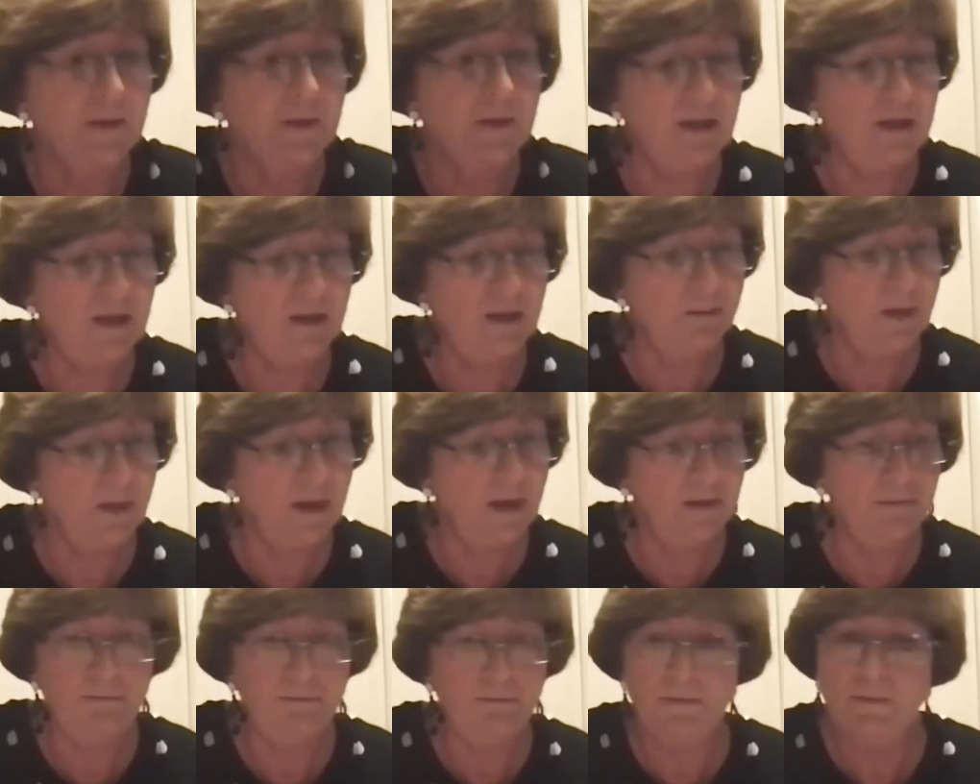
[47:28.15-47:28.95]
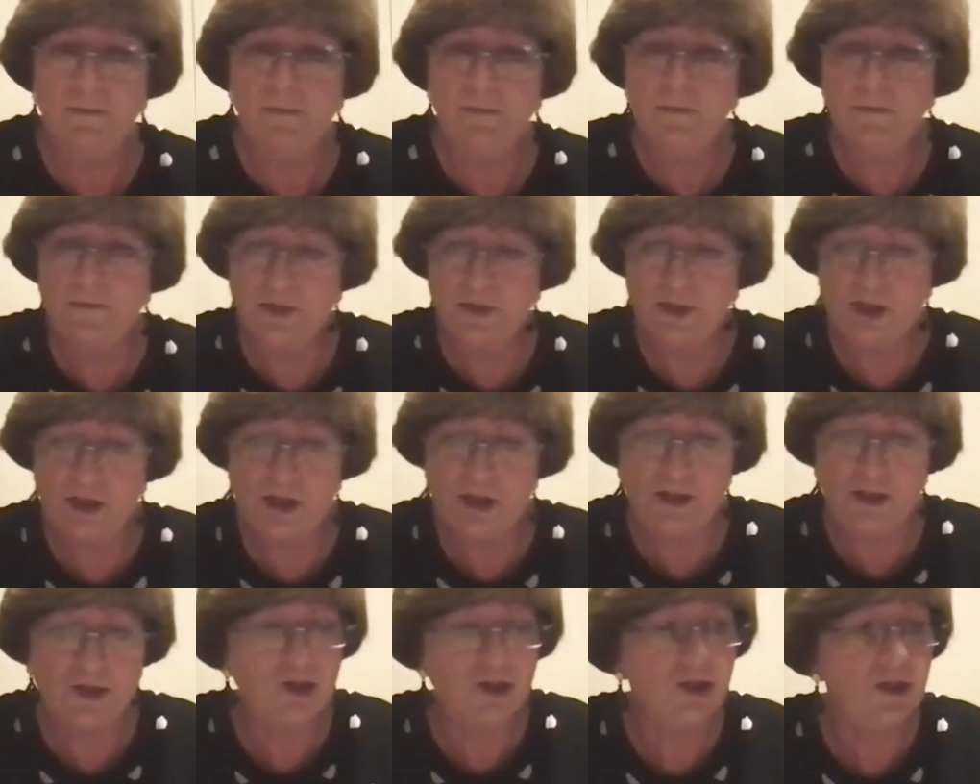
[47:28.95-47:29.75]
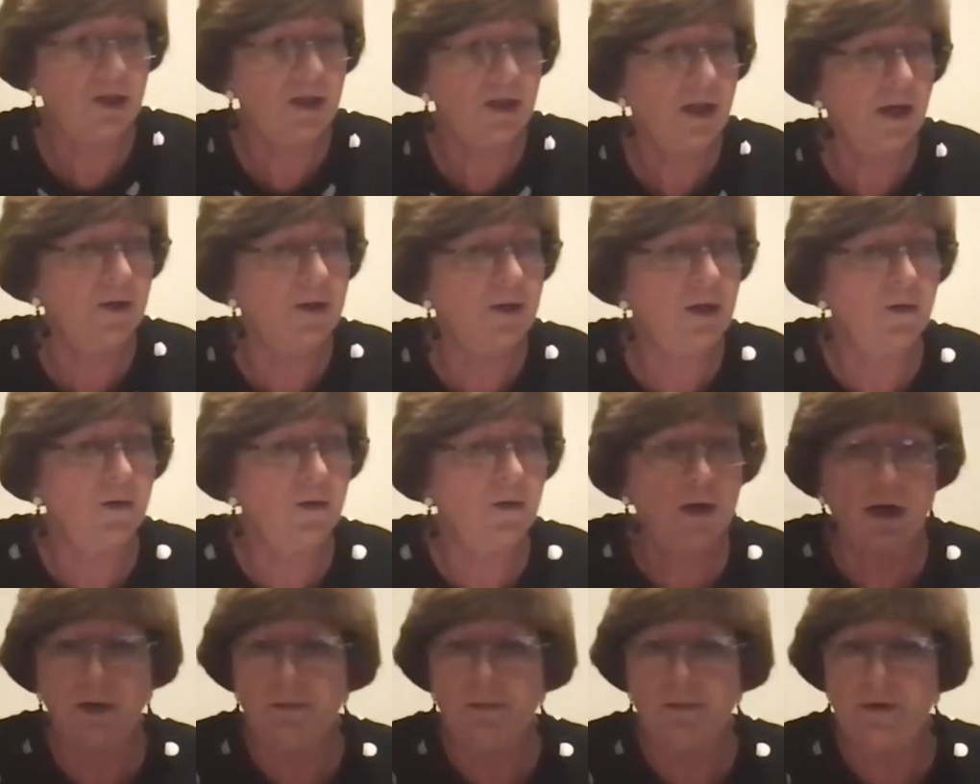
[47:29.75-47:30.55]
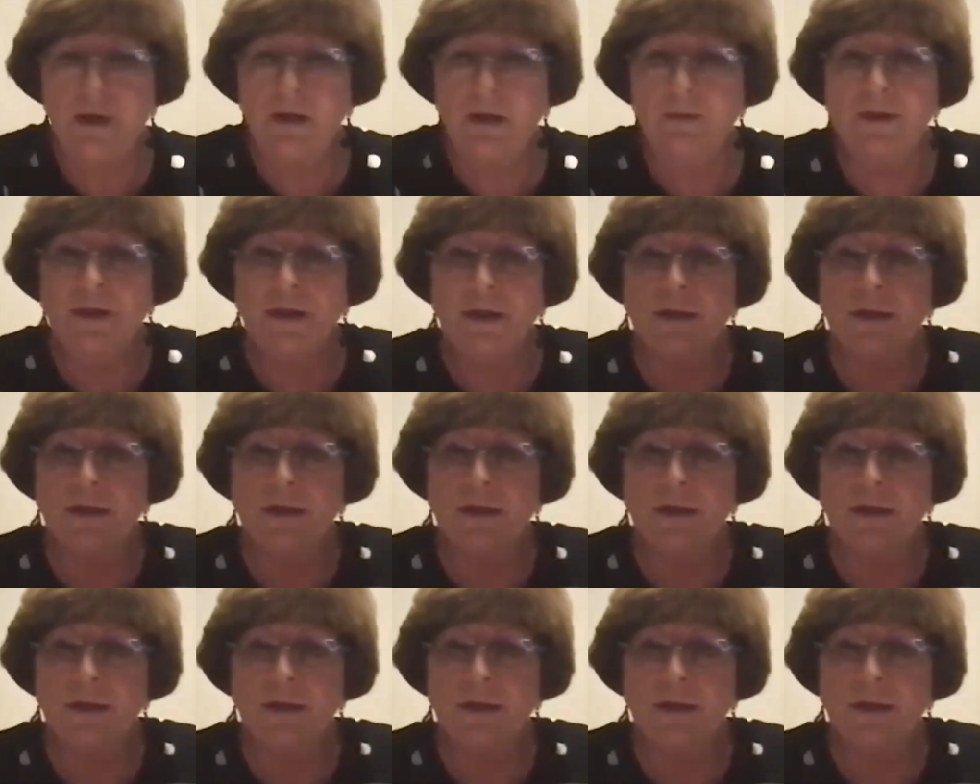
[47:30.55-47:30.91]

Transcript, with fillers: me get my cheat sheet out here and I'll be able